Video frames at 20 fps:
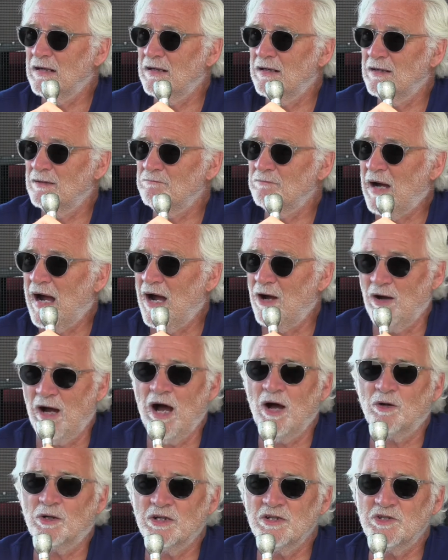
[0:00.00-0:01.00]
um, I'll,
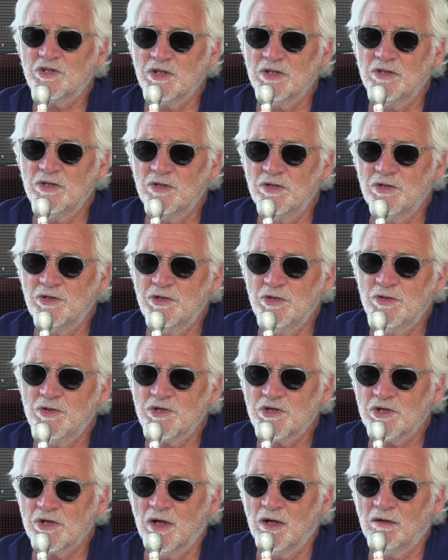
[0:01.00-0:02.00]
I'll, continue to do
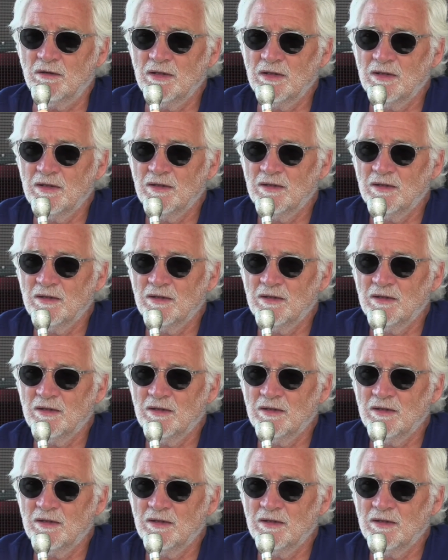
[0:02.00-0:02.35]
the show.